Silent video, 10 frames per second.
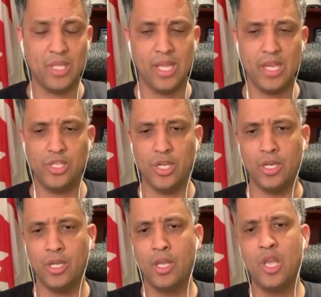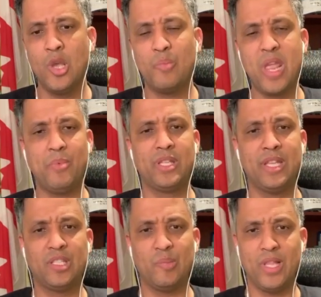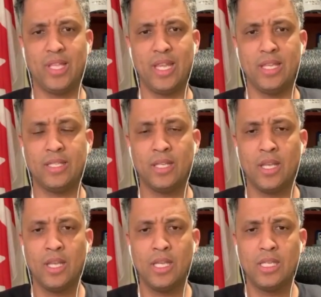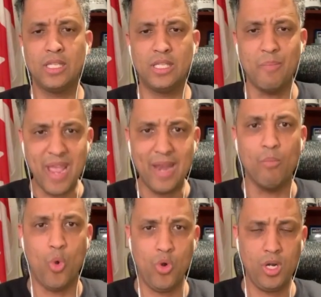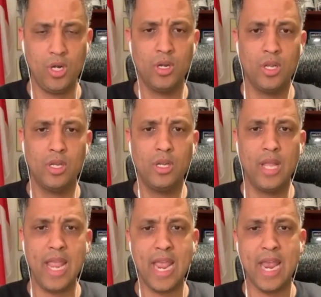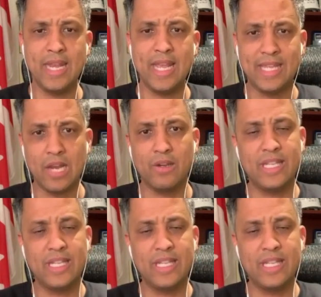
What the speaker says: of the population. People with disabilities demand more, and a